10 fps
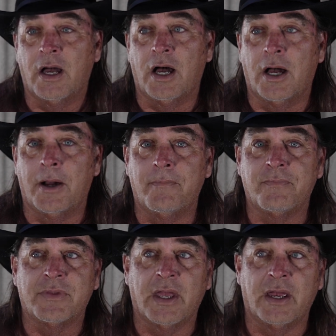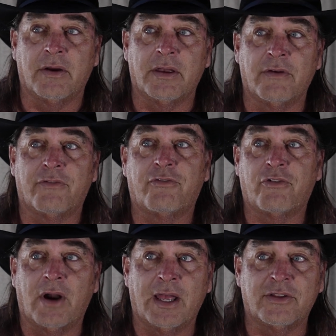The Harry
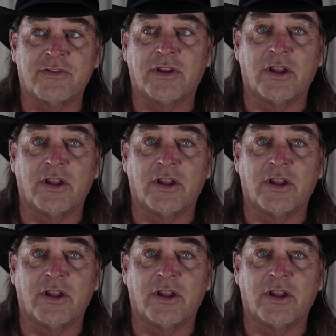France,